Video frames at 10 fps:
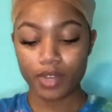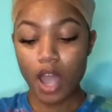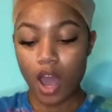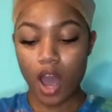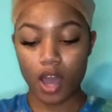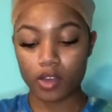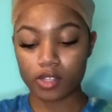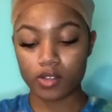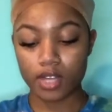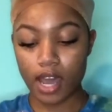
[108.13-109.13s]
I
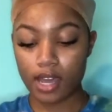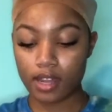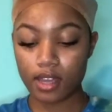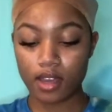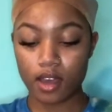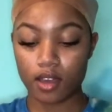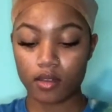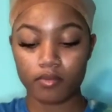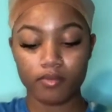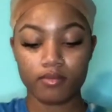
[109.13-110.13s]
also dyed it.
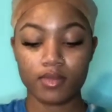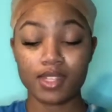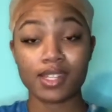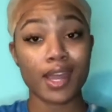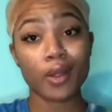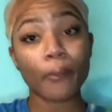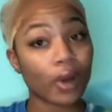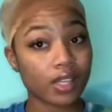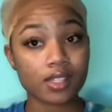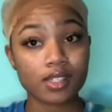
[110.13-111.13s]
This hair
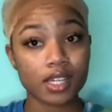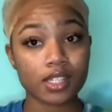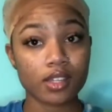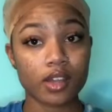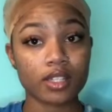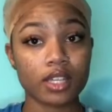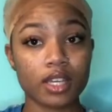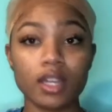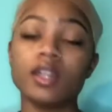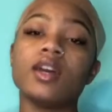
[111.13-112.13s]
was
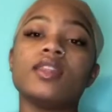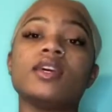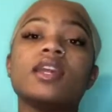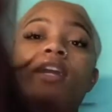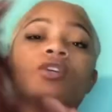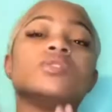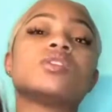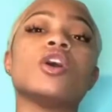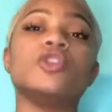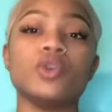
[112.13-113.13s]
613, and then I used
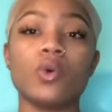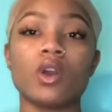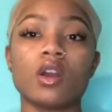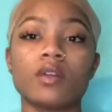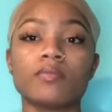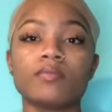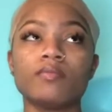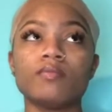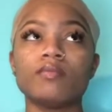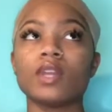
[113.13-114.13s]
Adore.
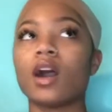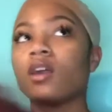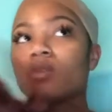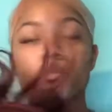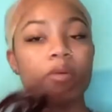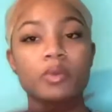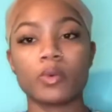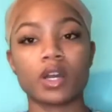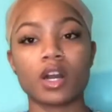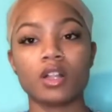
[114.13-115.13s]
I don't remember
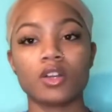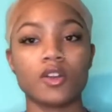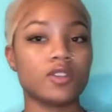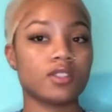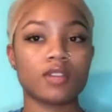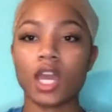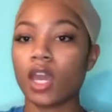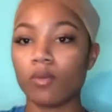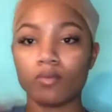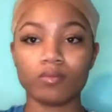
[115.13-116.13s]
what colors,
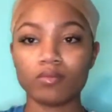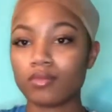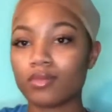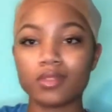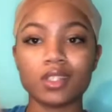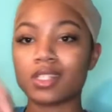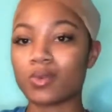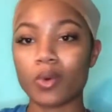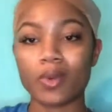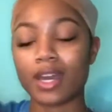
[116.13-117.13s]
and this is
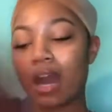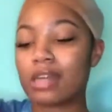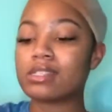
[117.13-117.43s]
what we got.